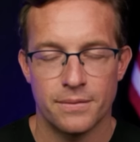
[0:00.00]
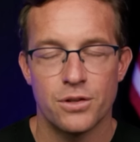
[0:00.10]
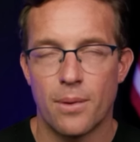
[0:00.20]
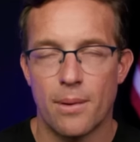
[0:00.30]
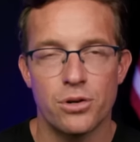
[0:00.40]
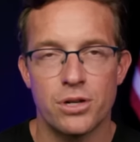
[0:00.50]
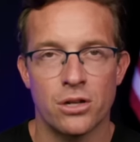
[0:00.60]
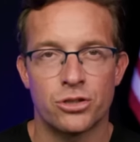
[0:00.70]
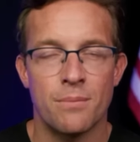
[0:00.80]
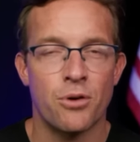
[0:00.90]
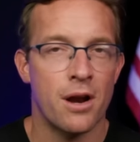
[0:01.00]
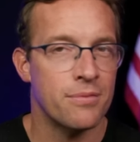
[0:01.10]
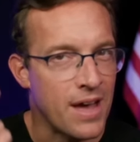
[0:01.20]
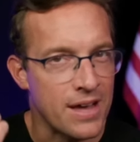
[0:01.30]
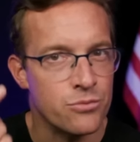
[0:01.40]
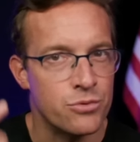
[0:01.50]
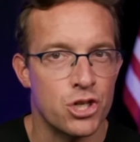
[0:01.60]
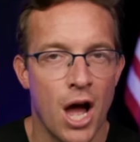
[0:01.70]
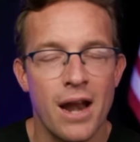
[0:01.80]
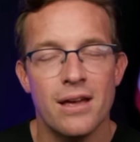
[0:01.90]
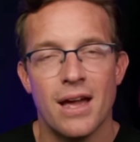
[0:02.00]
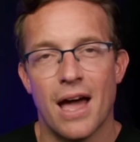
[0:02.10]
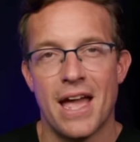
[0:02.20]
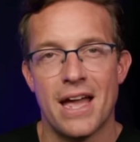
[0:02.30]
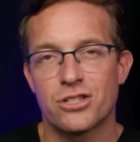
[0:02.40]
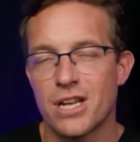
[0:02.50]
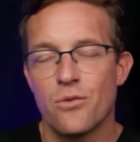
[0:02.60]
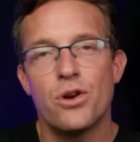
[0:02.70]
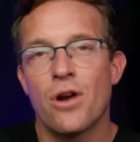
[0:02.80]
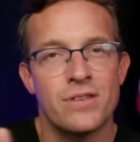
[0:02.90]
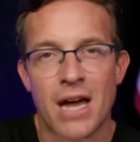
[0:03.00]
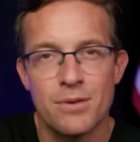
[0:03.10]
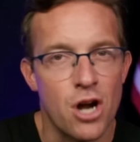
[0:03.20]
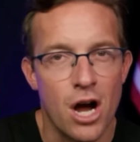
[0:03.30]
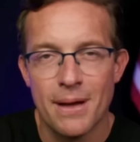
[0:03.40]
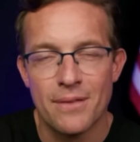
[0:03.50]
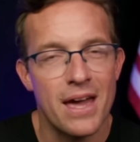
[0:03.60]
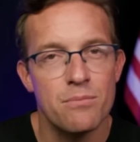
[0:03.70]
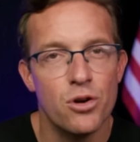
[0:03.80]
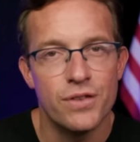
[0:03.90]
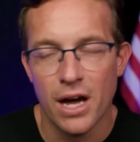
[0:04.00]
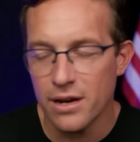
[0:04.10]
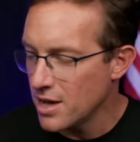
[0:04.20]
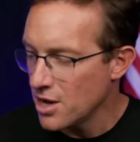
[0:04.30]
Remember when Donald Trump brought up the fact that he was shot and the anchor said, we don't have time to talk about that, and moved on?